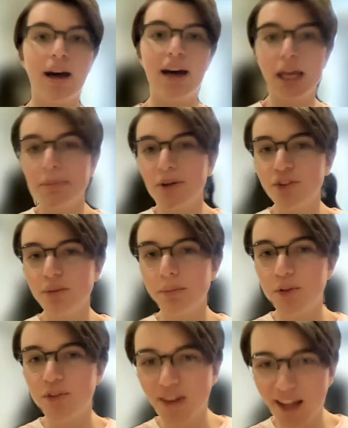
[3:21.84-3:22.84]
I built a
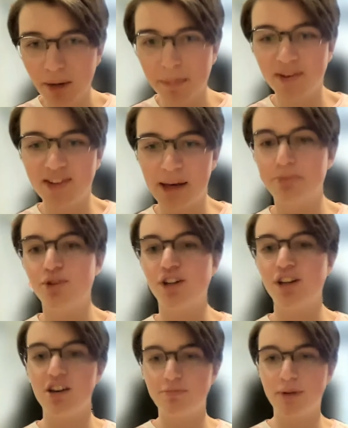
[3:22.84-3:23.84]
multi-layer
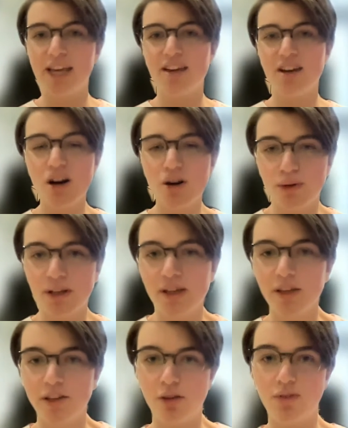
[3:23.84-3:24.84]
perceptron of my
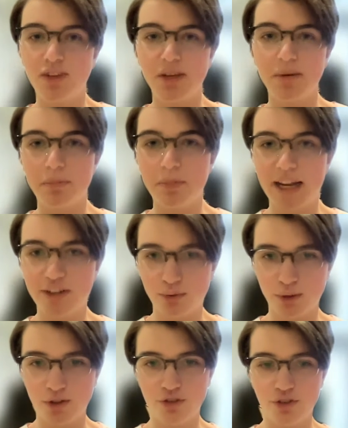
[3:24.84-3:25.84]
own using
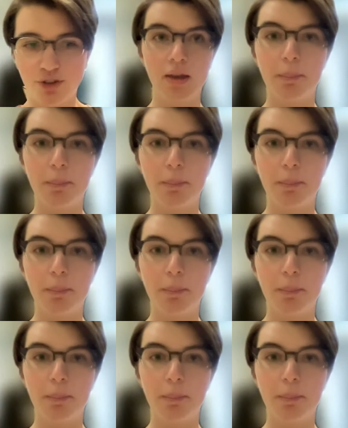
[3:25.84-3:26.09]
PyTorch.